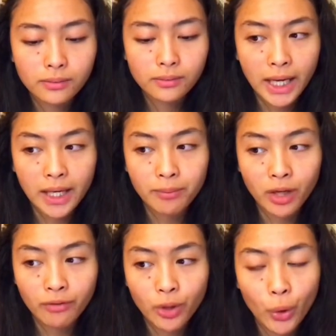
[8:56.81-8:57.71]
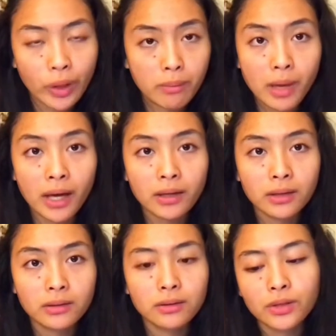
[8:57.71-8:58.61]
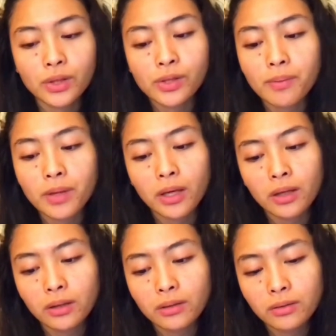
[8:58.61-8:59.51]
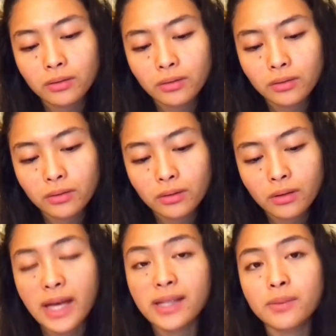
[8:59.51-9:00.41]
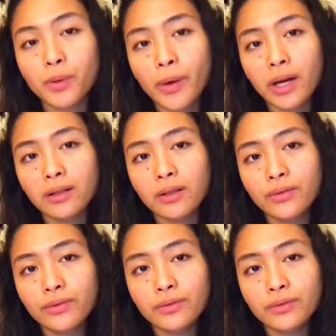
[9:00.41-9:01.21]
I am never going back to something, that's Proactive.